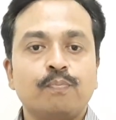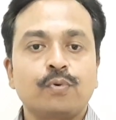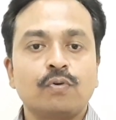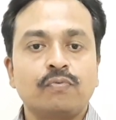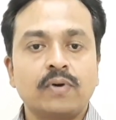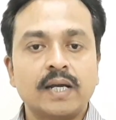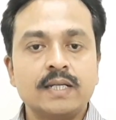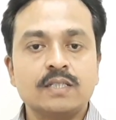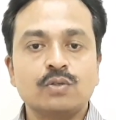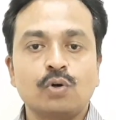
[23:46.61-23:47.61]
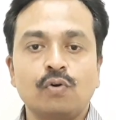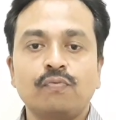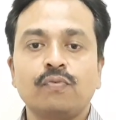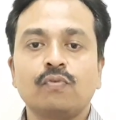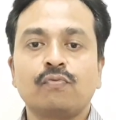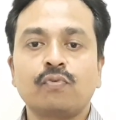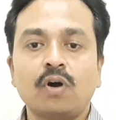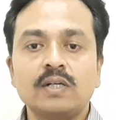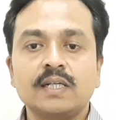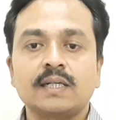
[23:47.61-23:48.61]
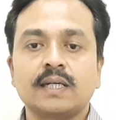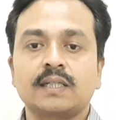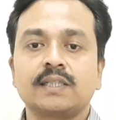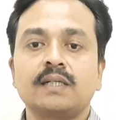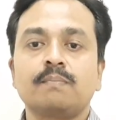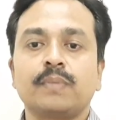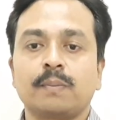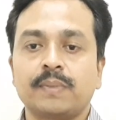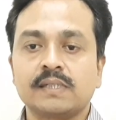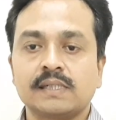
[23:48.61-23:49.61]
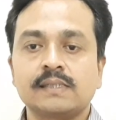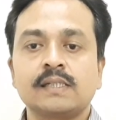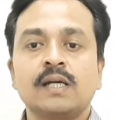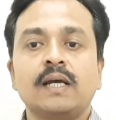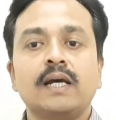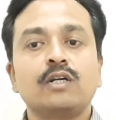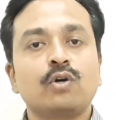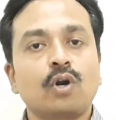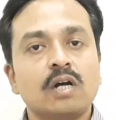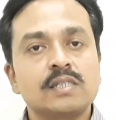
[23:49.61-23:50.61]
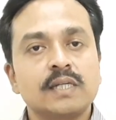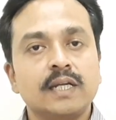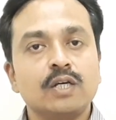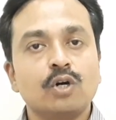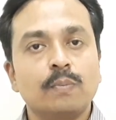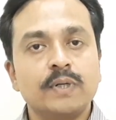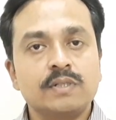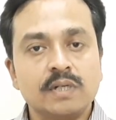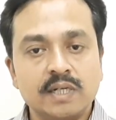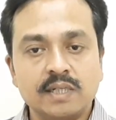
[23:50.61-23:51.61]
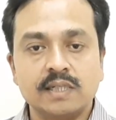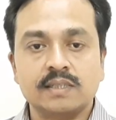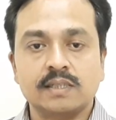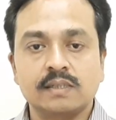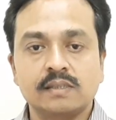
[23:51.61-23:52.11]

profiles of fraud detection purposes and cross-selling opportunities.